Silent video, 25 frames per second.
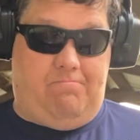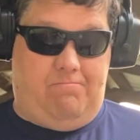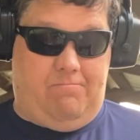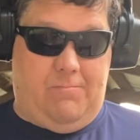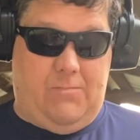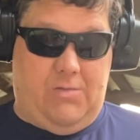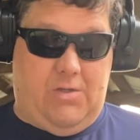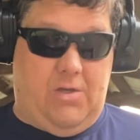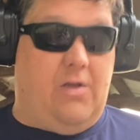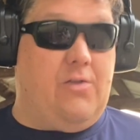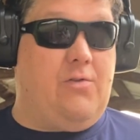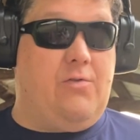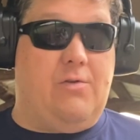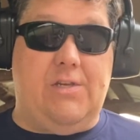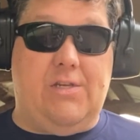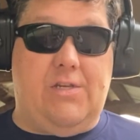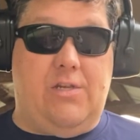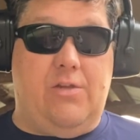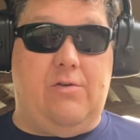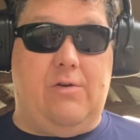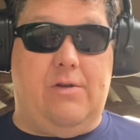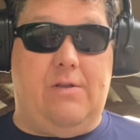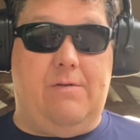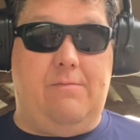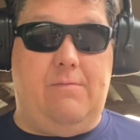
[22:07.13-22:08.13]
That's all there is
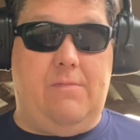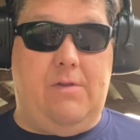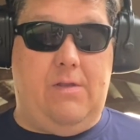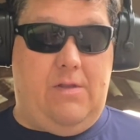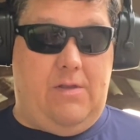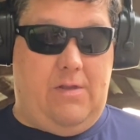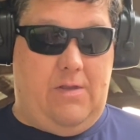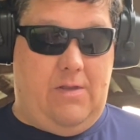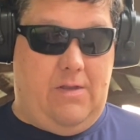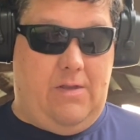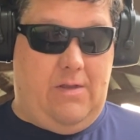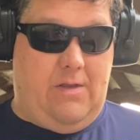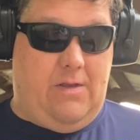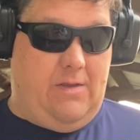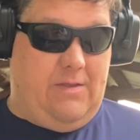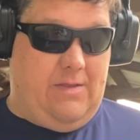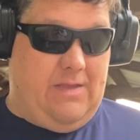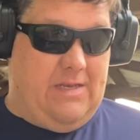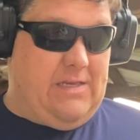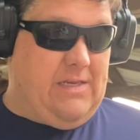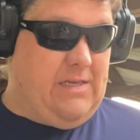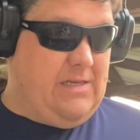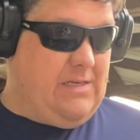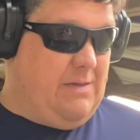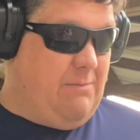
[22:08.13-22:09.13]
to it.
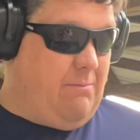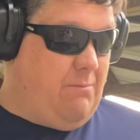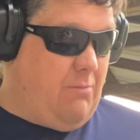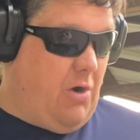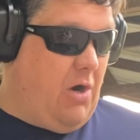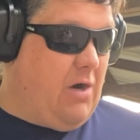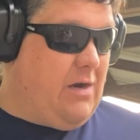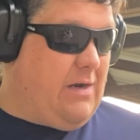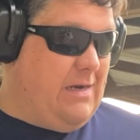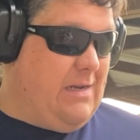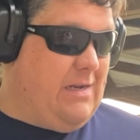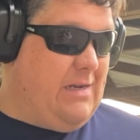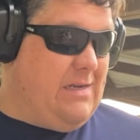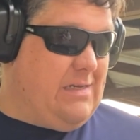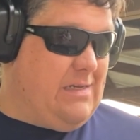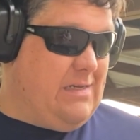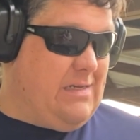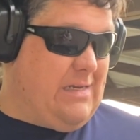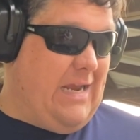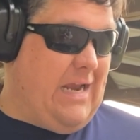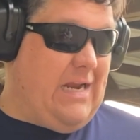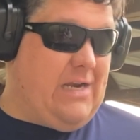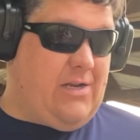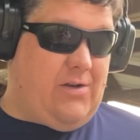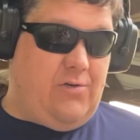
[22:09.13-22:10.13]
This is marketed as a
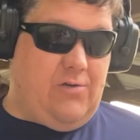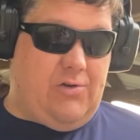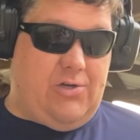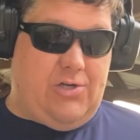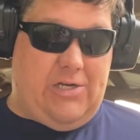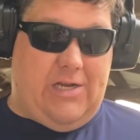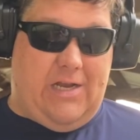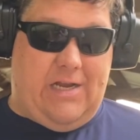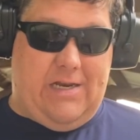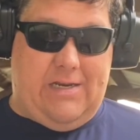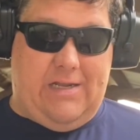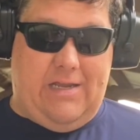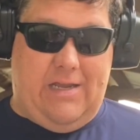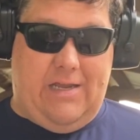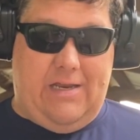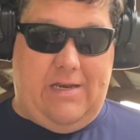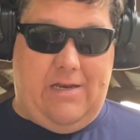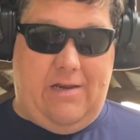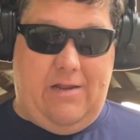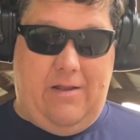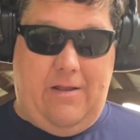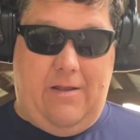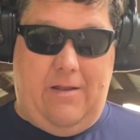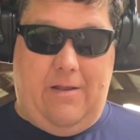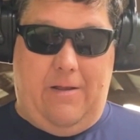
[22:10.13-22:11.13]
tactical
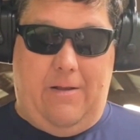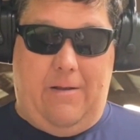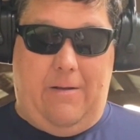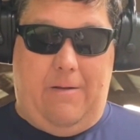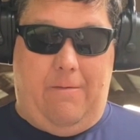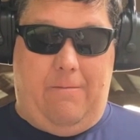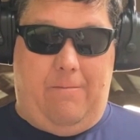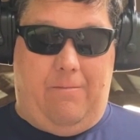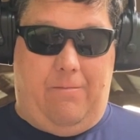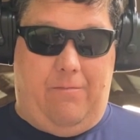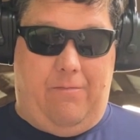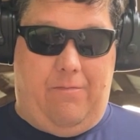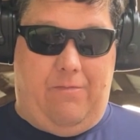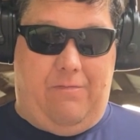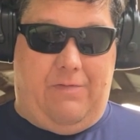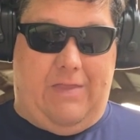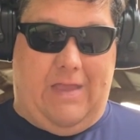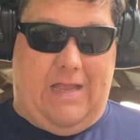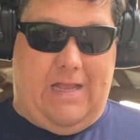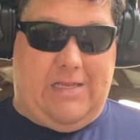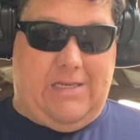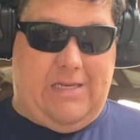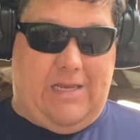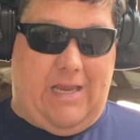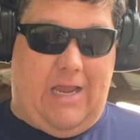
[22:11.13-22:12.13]
shotgun.
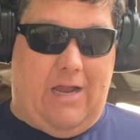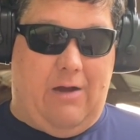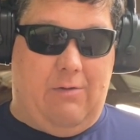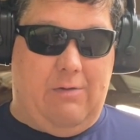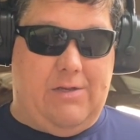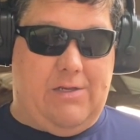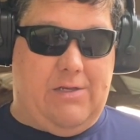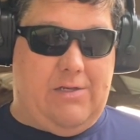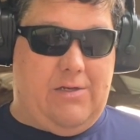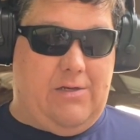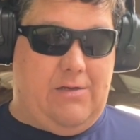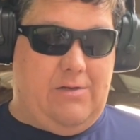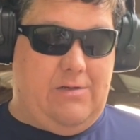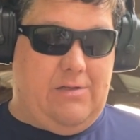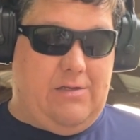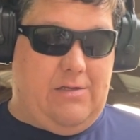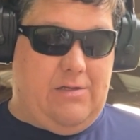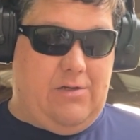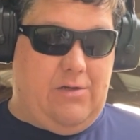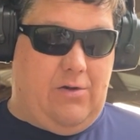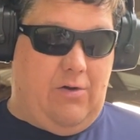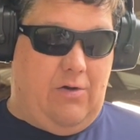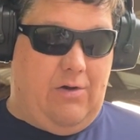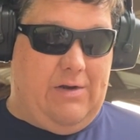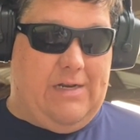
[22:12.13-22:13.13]
That's how it's
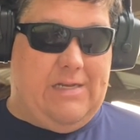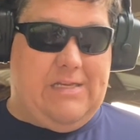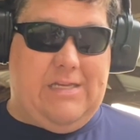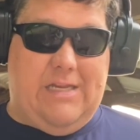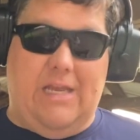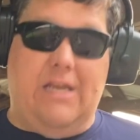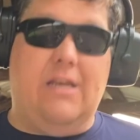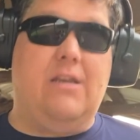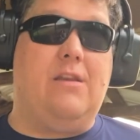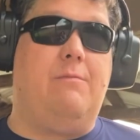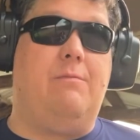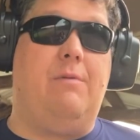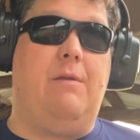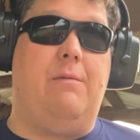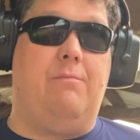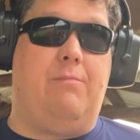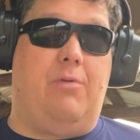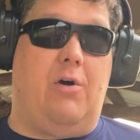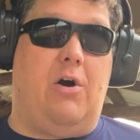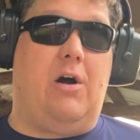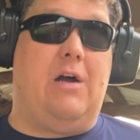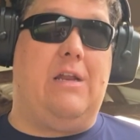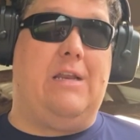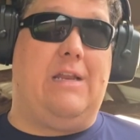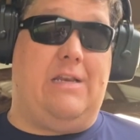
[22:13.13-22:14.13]
going to tend to be
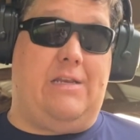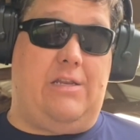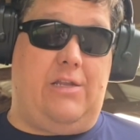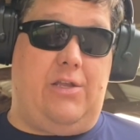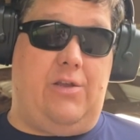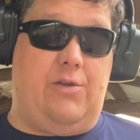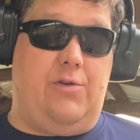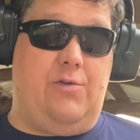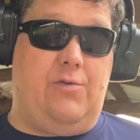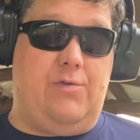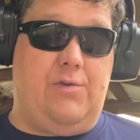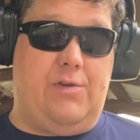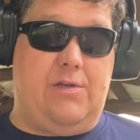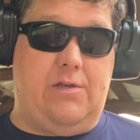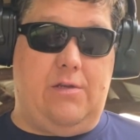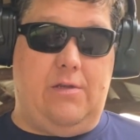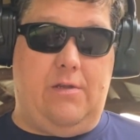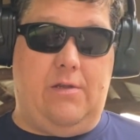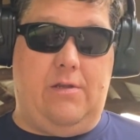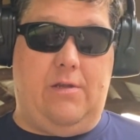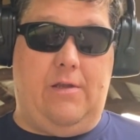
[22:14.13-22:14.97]
bought and used.